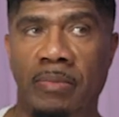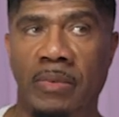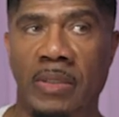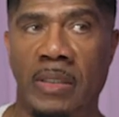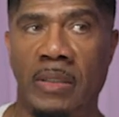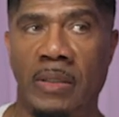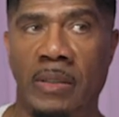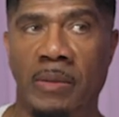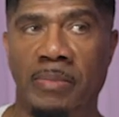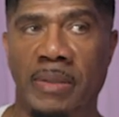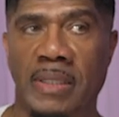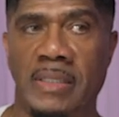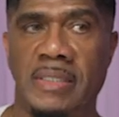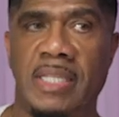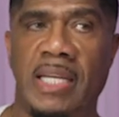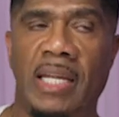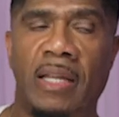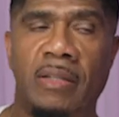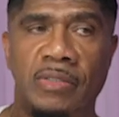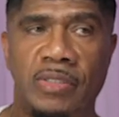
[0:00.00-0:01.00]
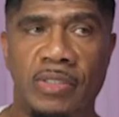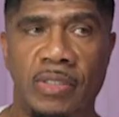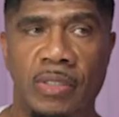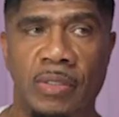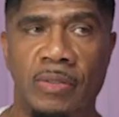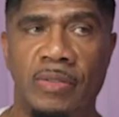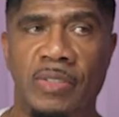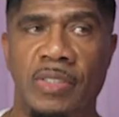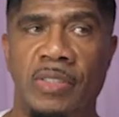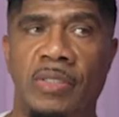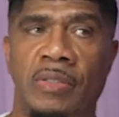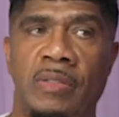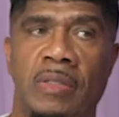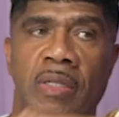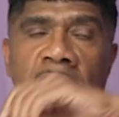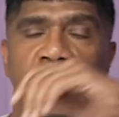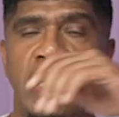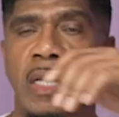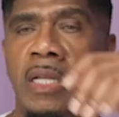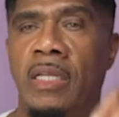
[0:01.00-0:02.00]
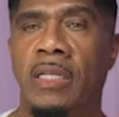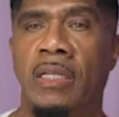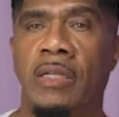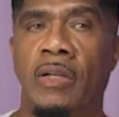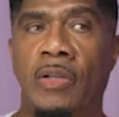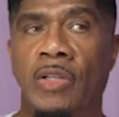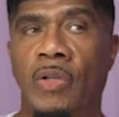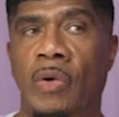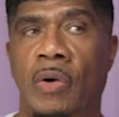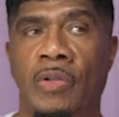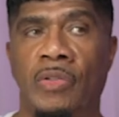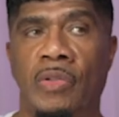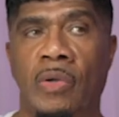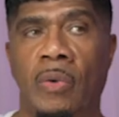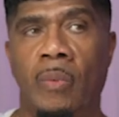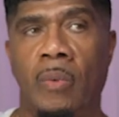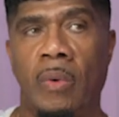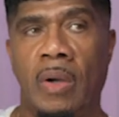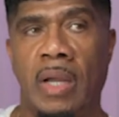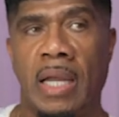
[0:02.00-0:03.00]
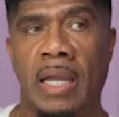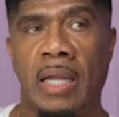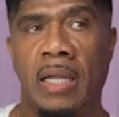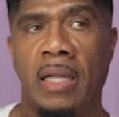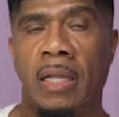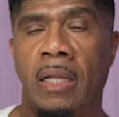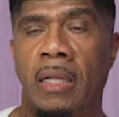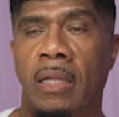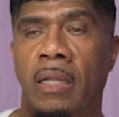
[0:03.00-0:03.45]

you know, the big talent shows and you, yeah. you know, you're on your way.